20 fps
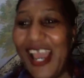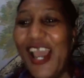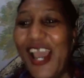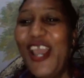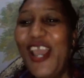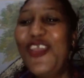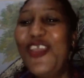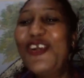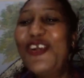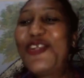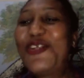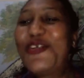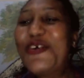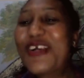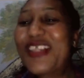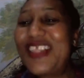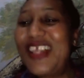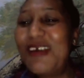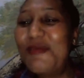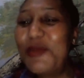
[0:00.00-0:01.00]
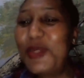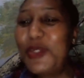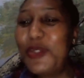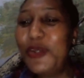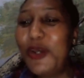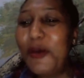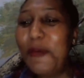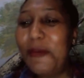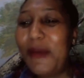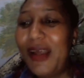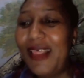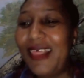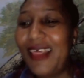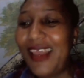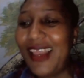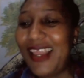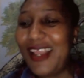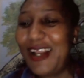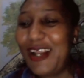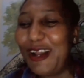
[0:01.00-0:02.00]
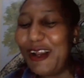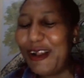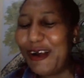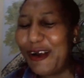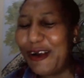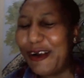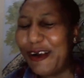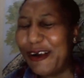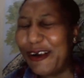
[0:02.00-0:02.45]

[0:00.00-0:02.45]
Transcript: You took them to your mother-in-law.